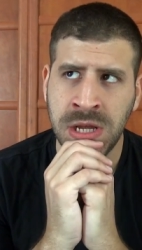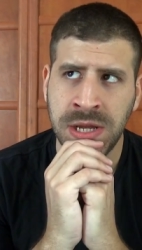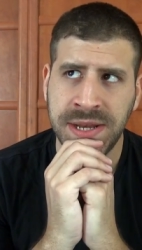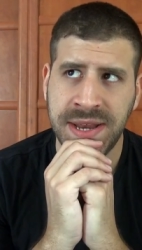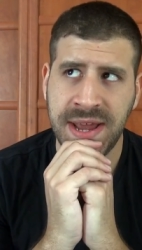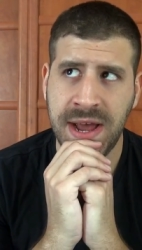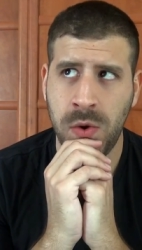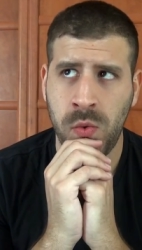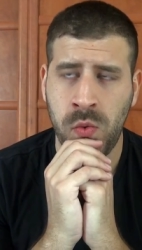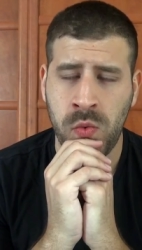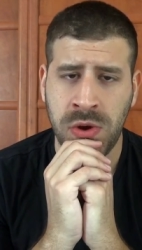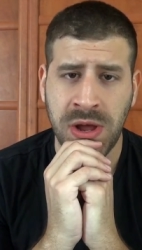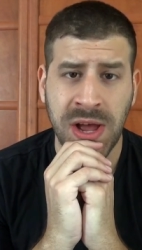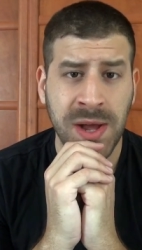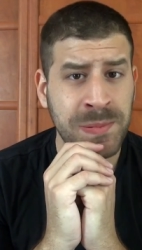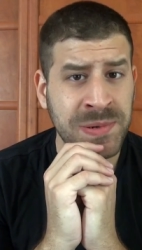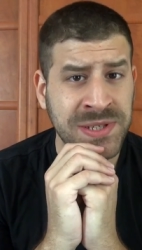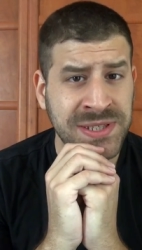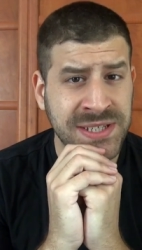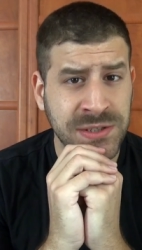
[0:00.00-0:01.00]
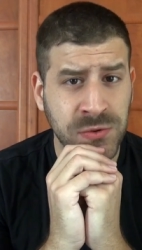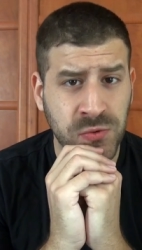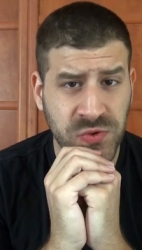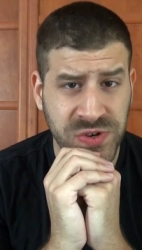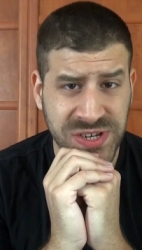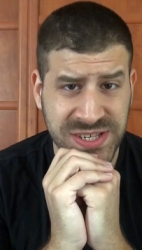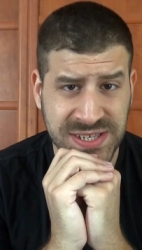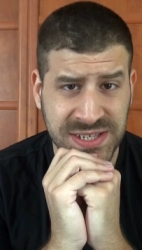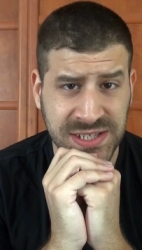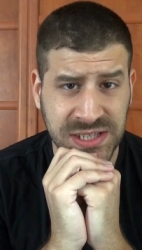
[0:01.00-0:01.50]
Now, up until
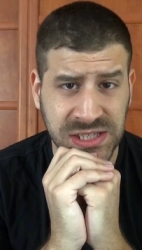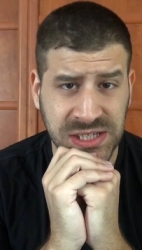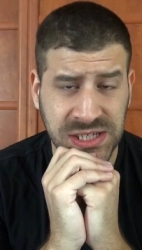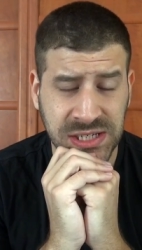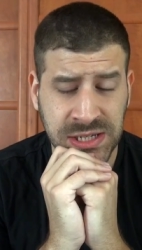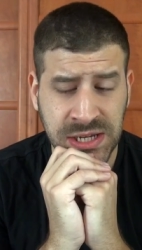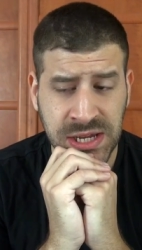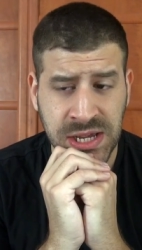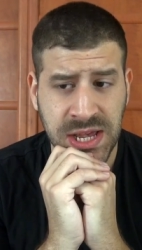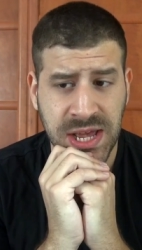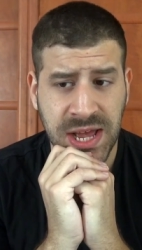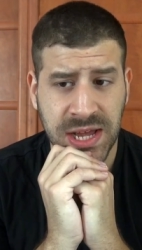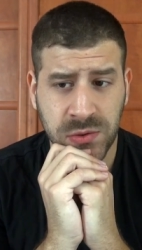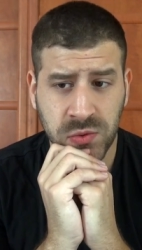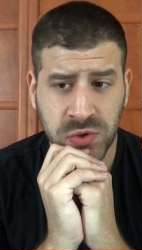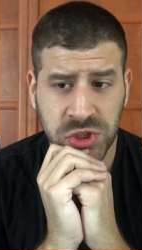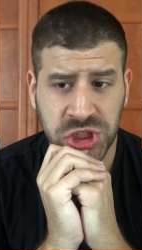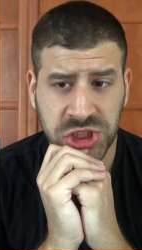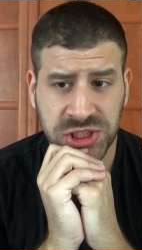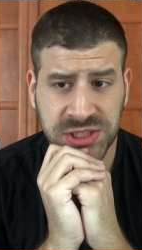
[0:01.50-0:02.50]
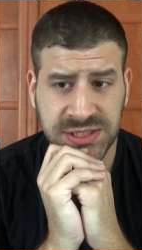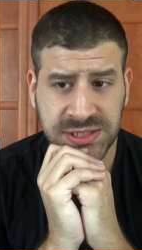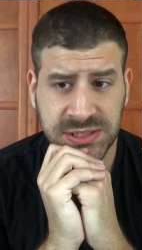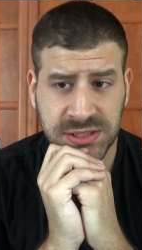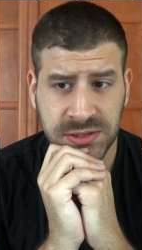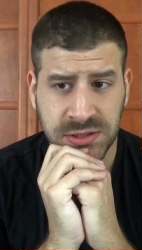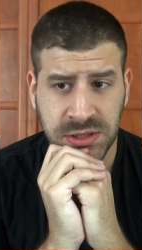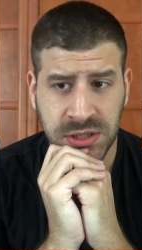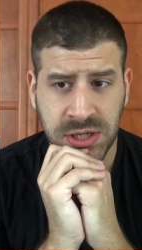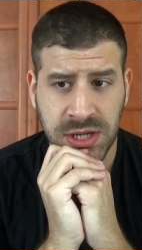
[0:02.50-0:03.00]
recently, I would
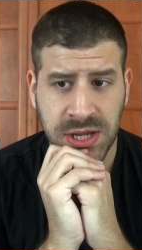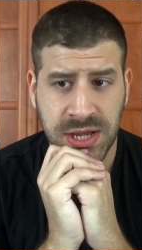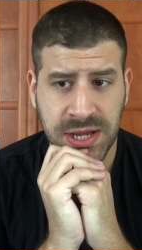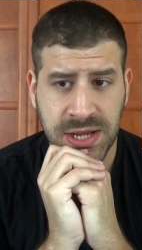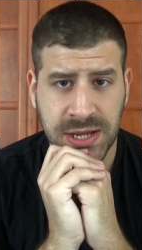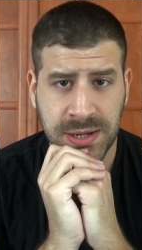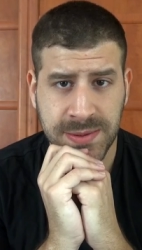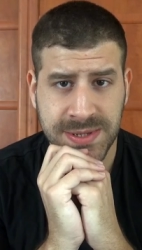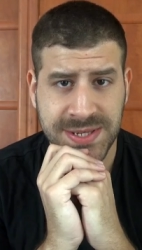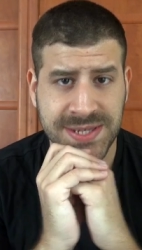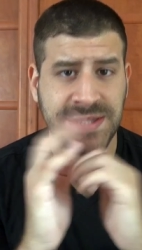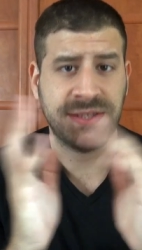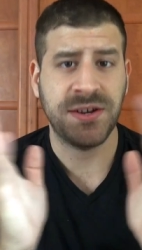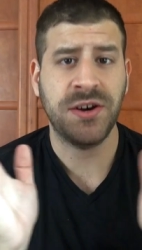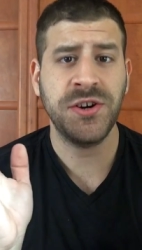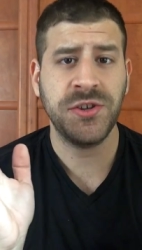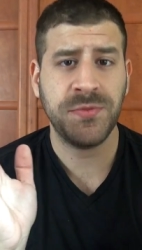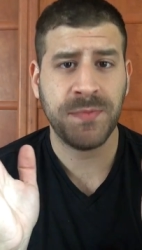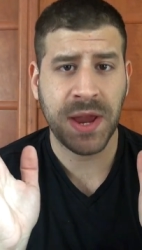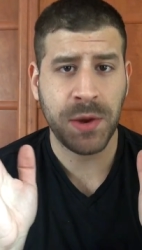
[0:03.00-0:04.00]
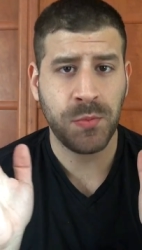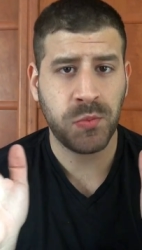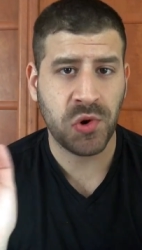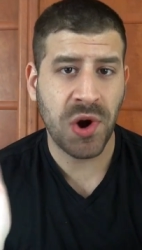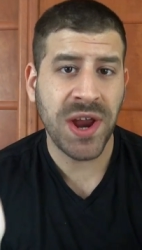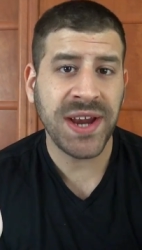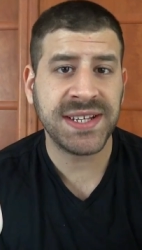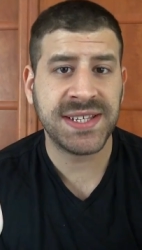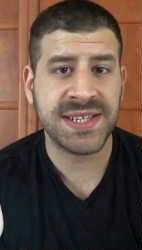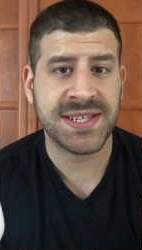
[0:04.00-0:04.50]
just uh, start my
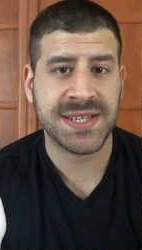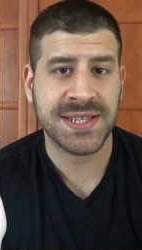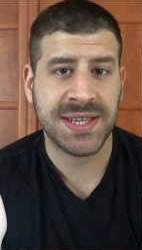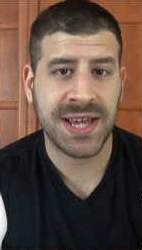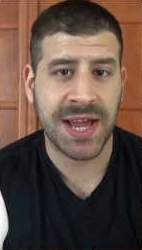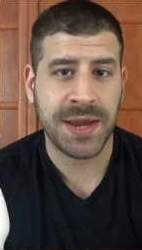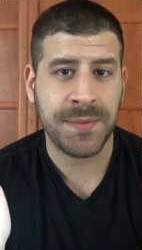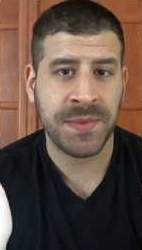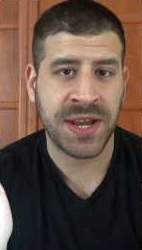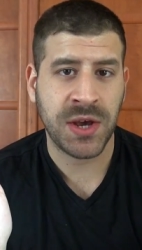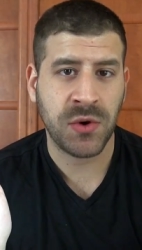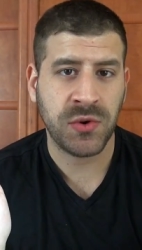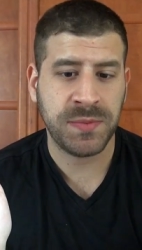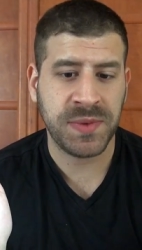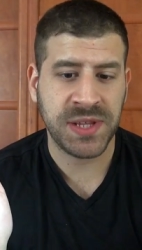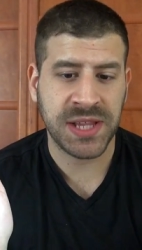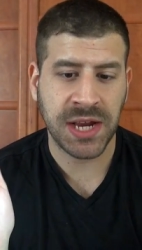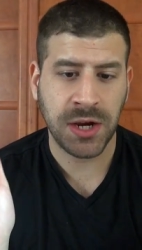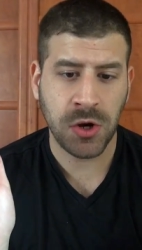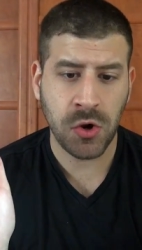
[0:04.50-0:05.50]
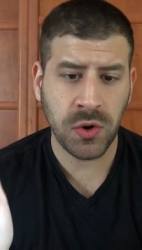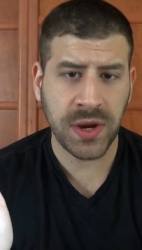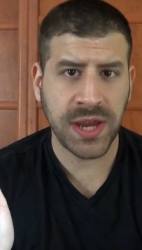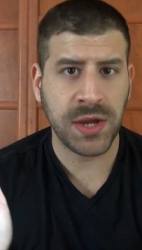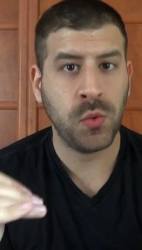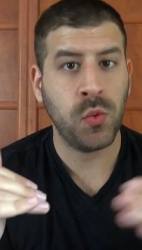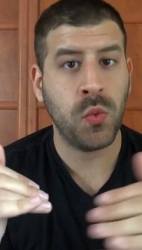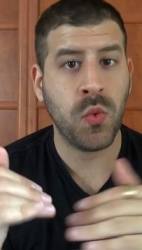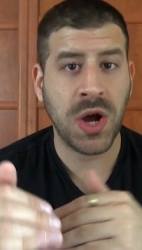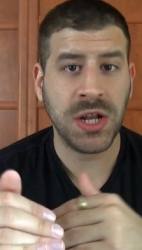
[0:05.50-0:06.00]
practice time and I would be like,
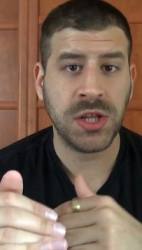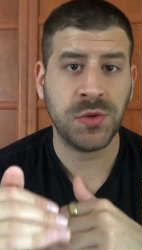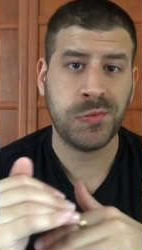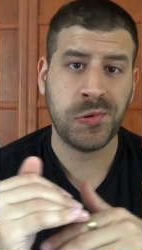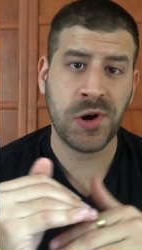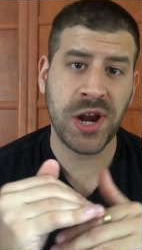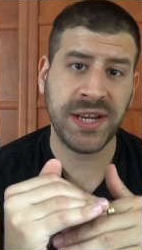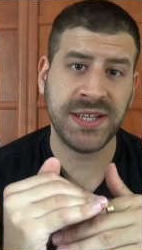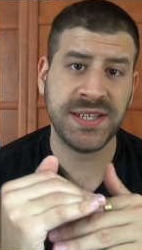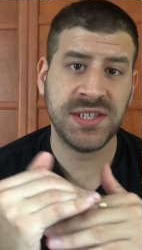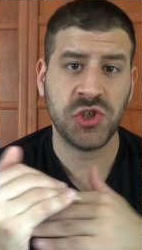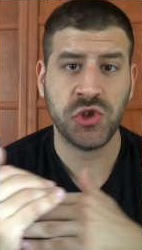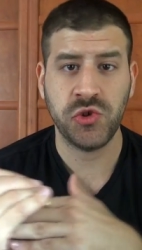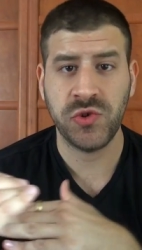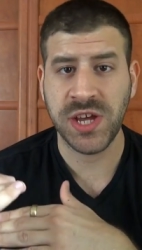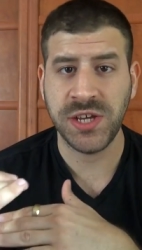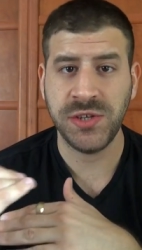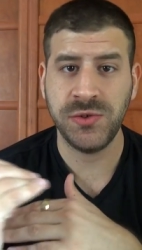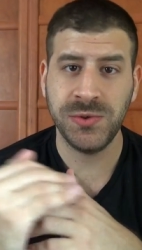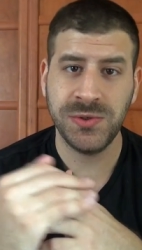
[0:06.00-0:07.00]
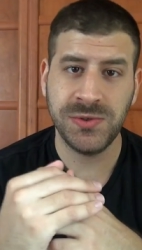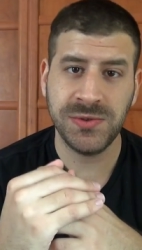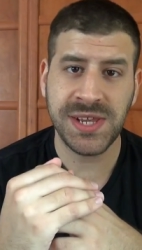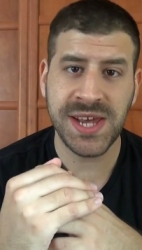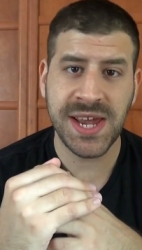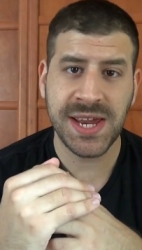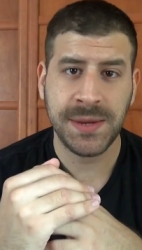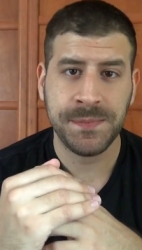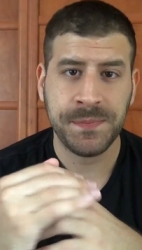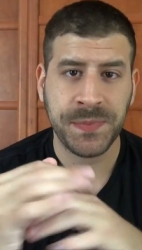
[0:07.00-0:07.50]
okay, what practice should I do
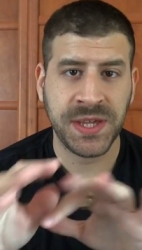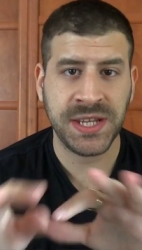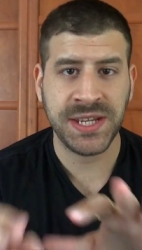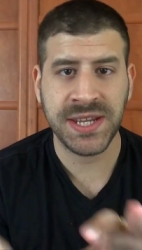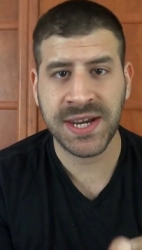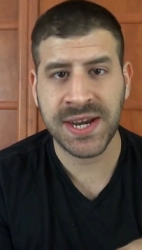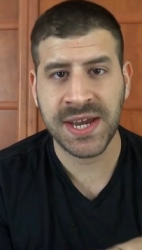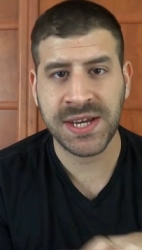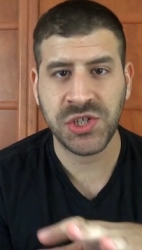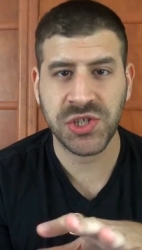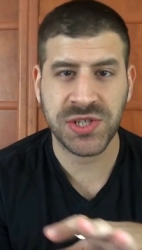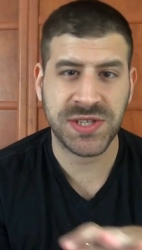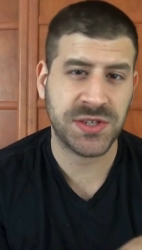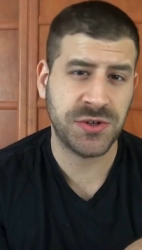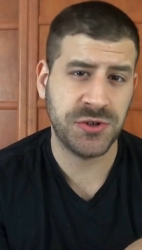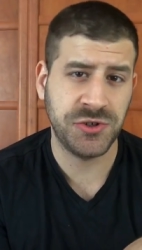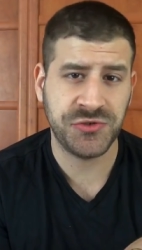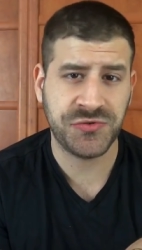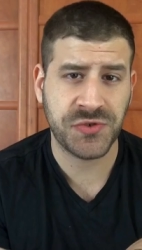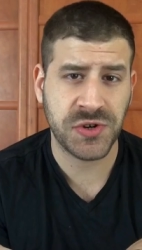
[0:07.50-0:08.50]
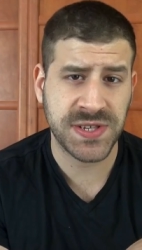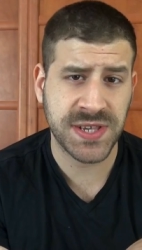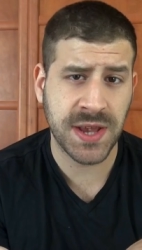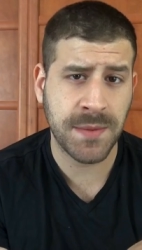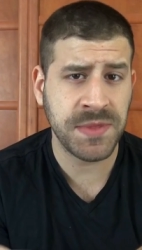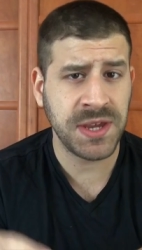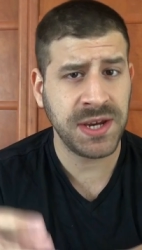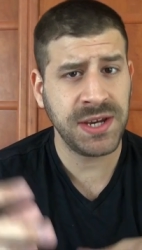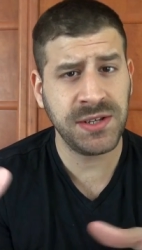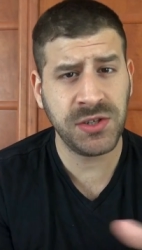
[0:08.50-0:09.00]
today? And then I just search for
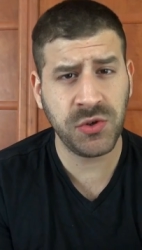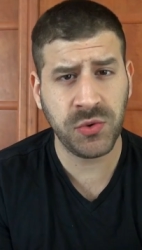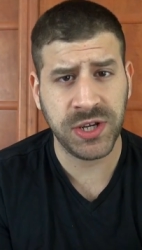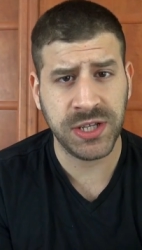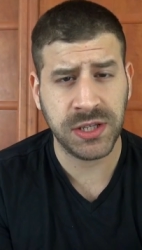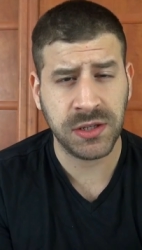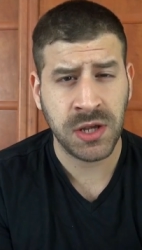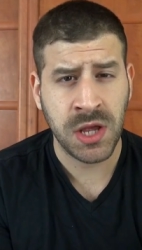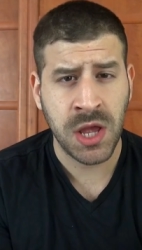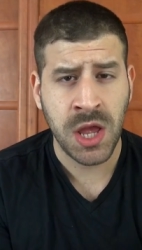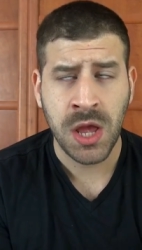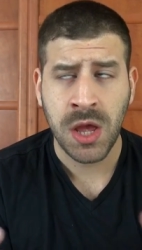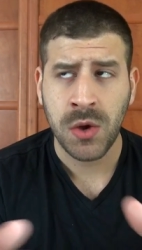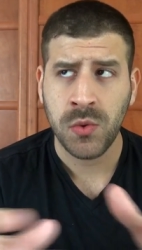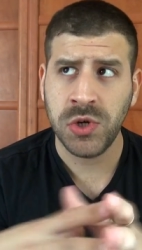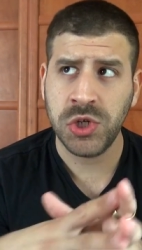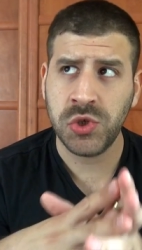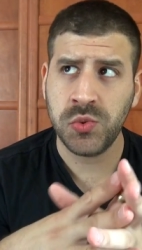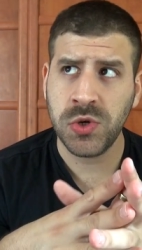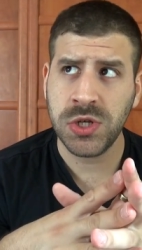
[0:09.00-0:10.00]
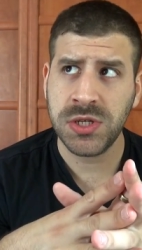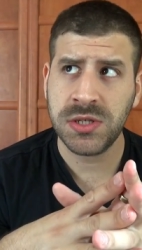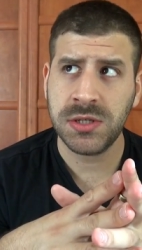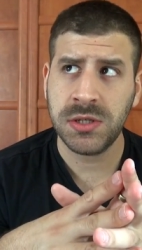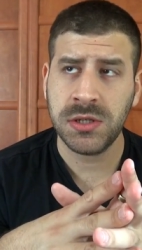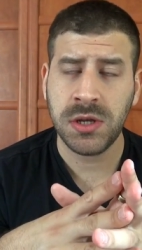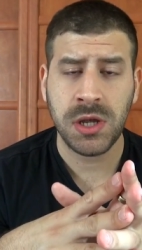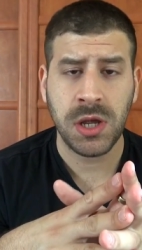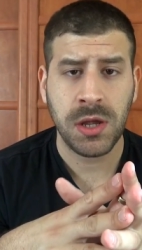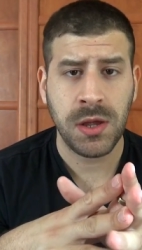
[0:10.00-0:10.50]
something and do it, which
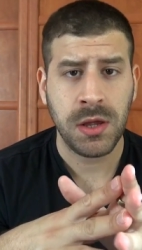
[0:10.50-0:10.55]
was